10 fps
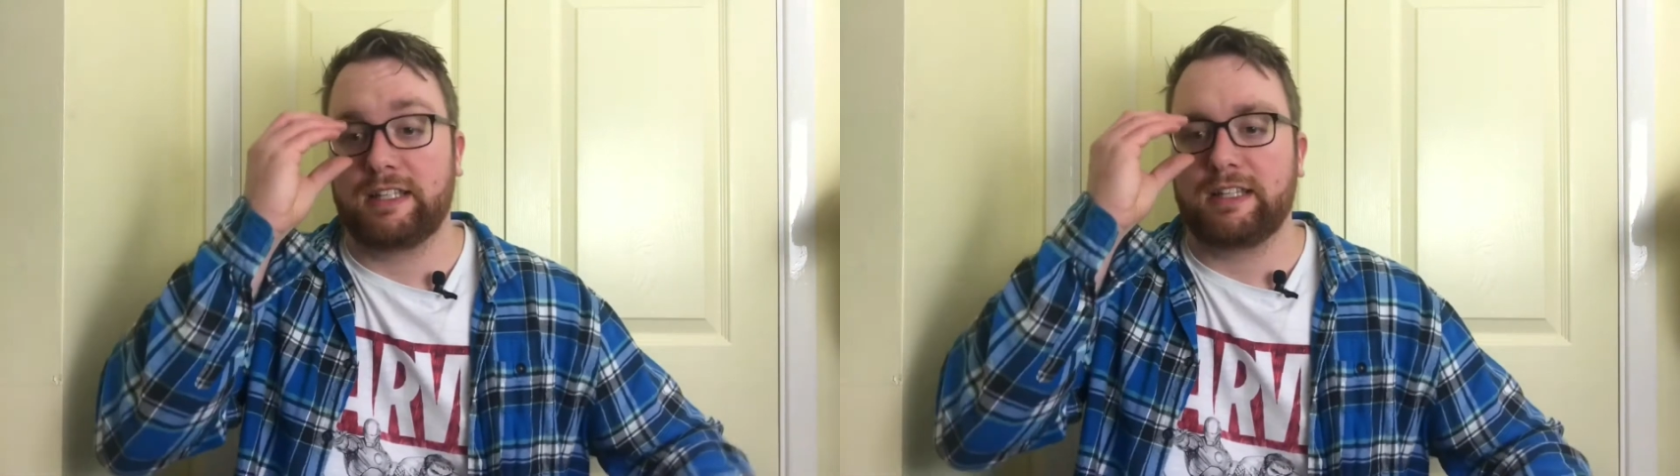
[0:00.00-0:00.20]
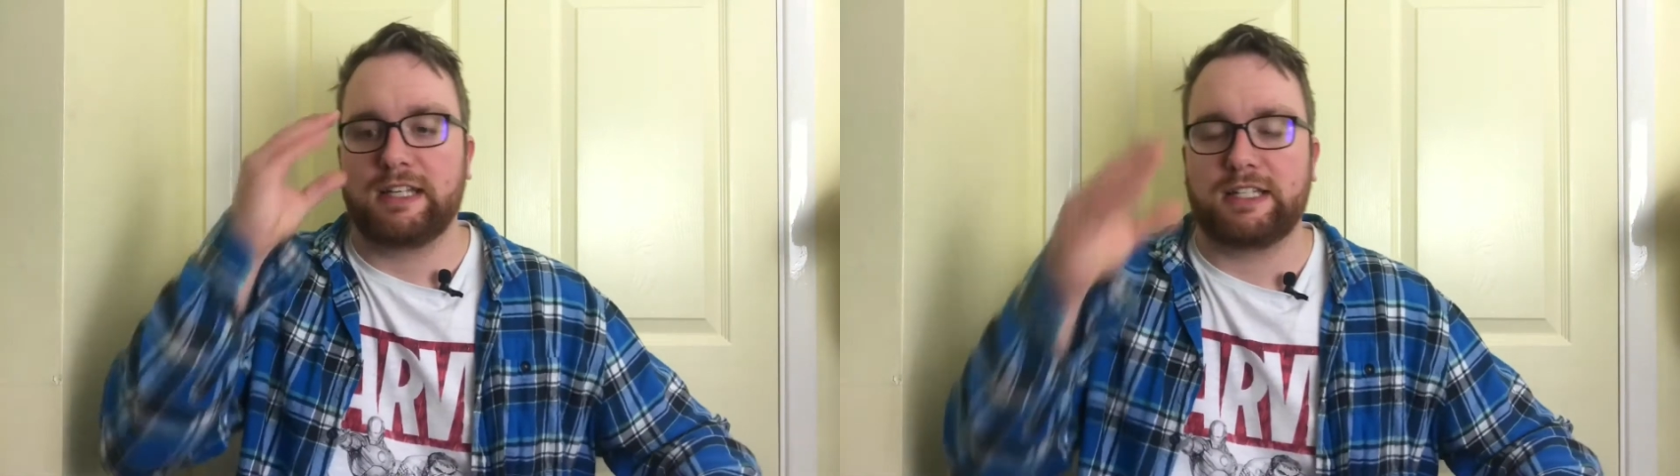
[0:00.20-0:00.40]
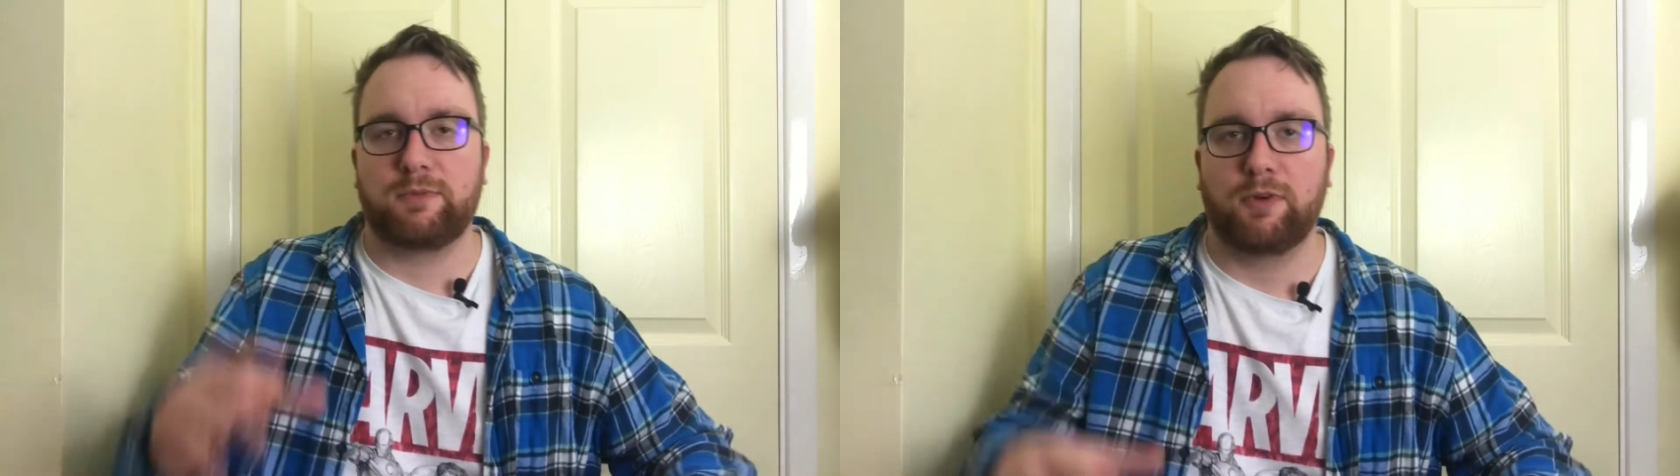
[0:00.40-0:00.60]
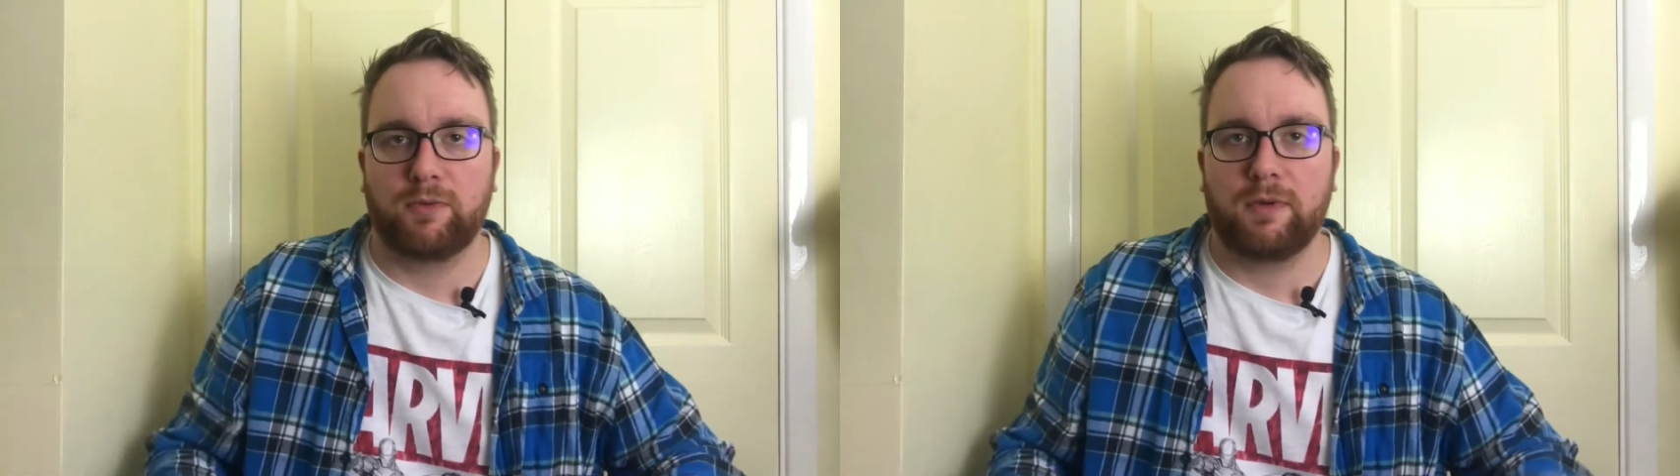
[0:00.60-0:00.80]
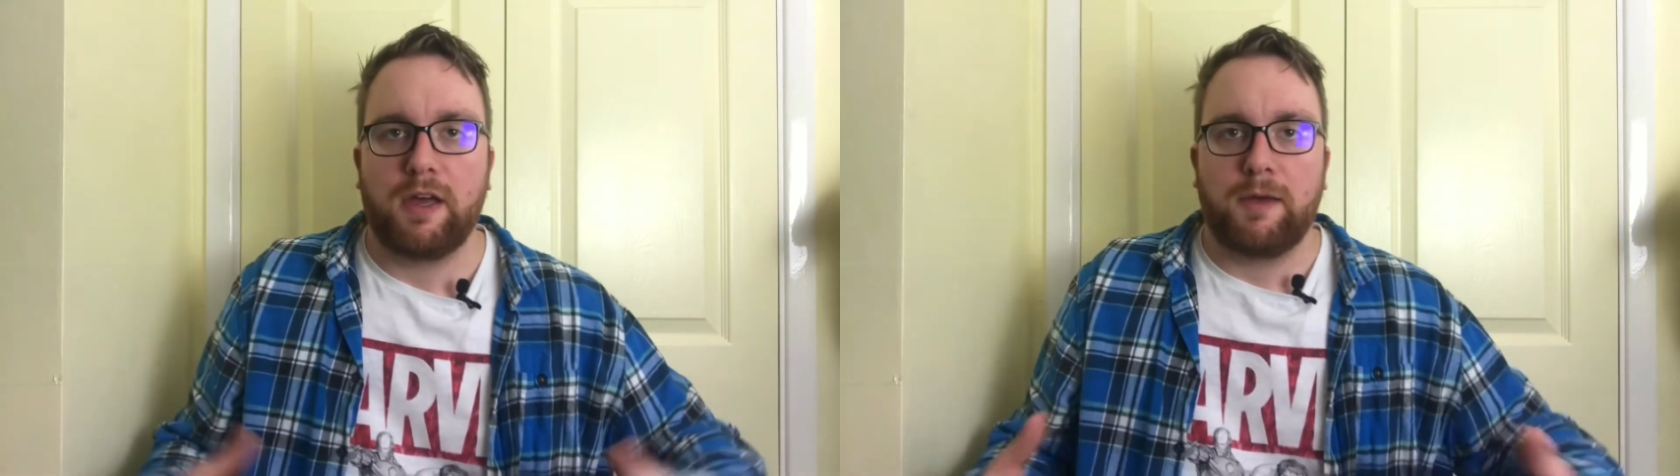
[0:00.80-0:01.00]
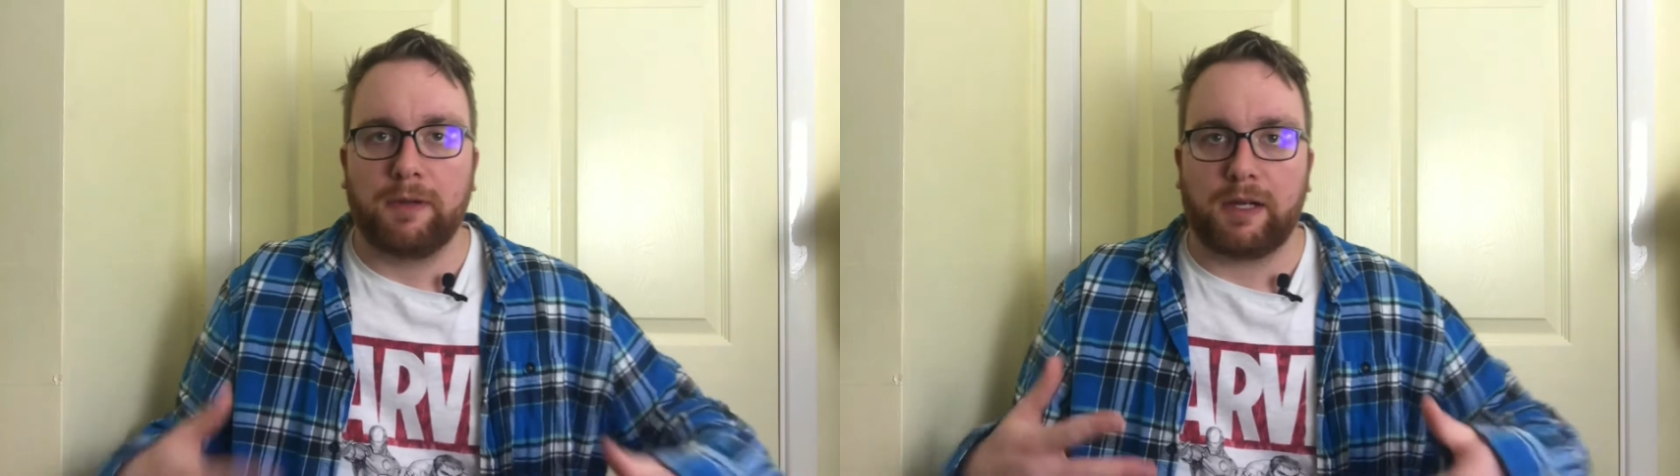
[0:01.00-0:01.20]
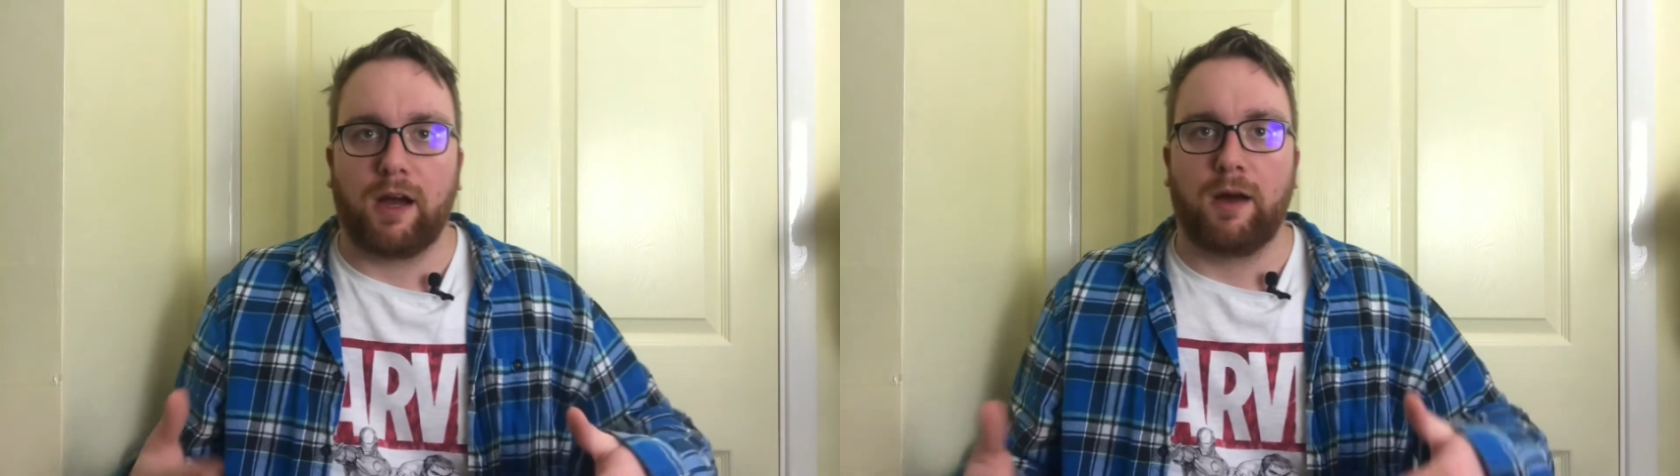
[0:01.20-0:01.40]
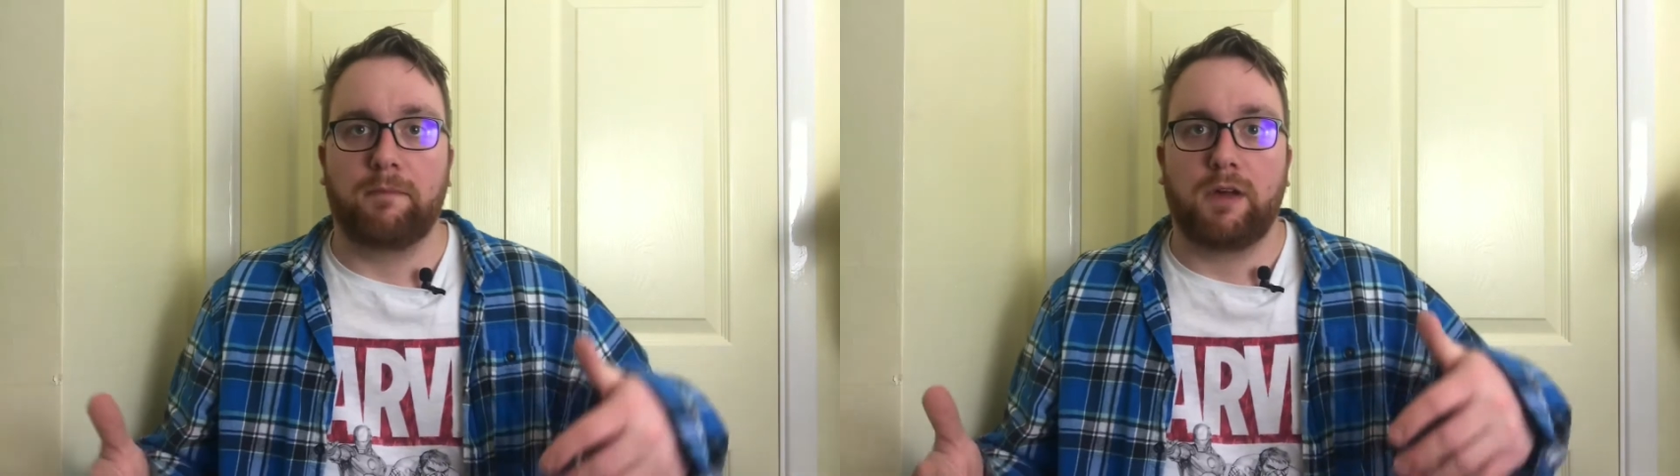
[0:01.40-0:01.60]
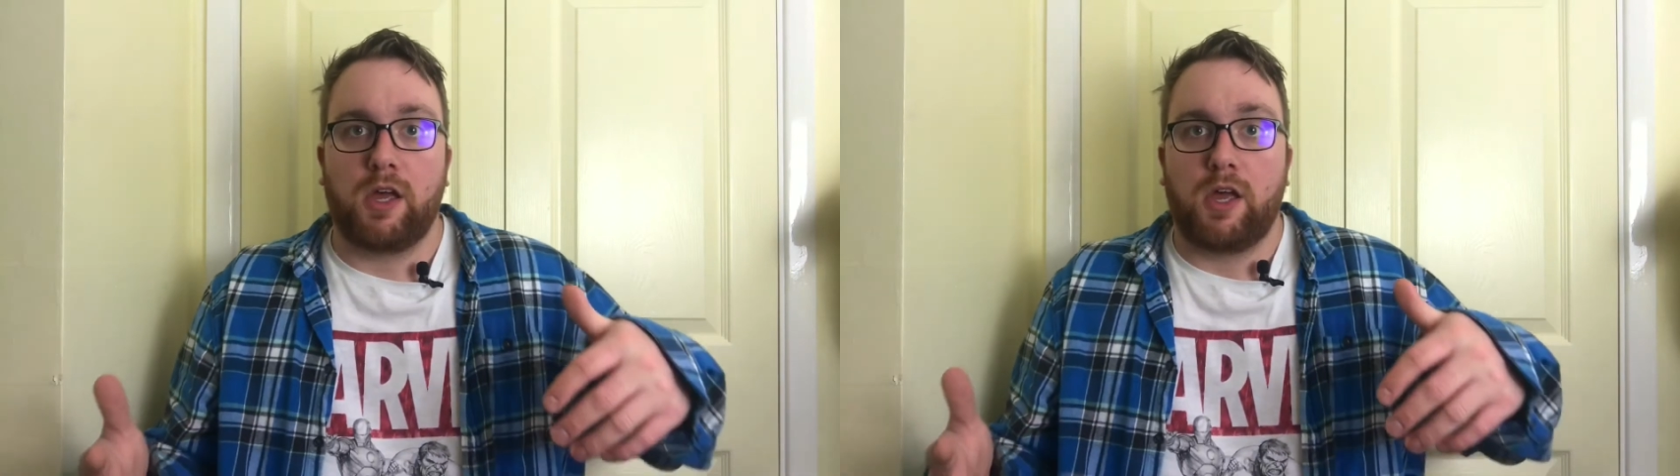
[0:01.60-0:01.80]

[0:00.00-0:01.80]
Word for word: that this will become